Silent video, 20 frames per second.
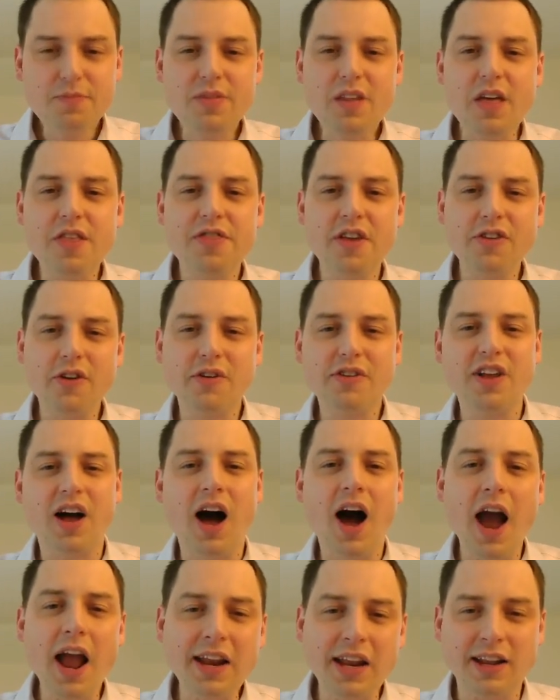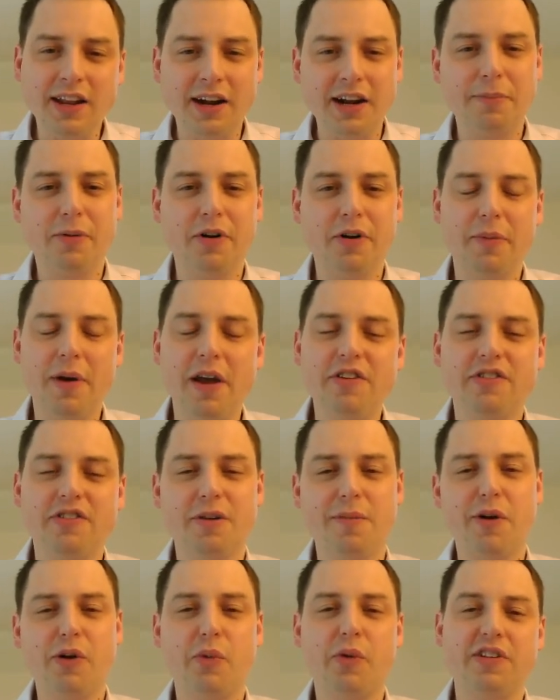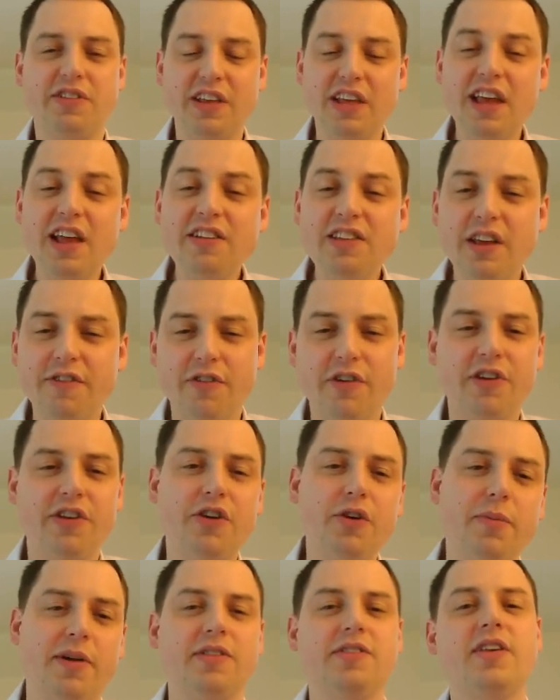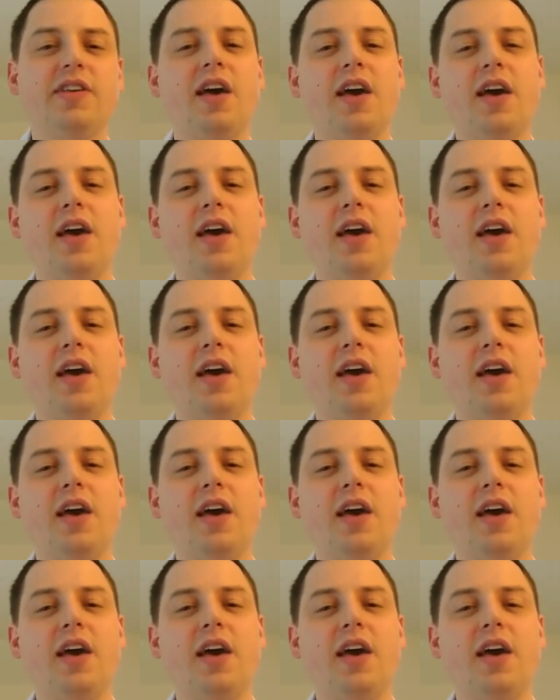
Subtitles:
These are tiny, tiny perturbations compared to what is easy for humans.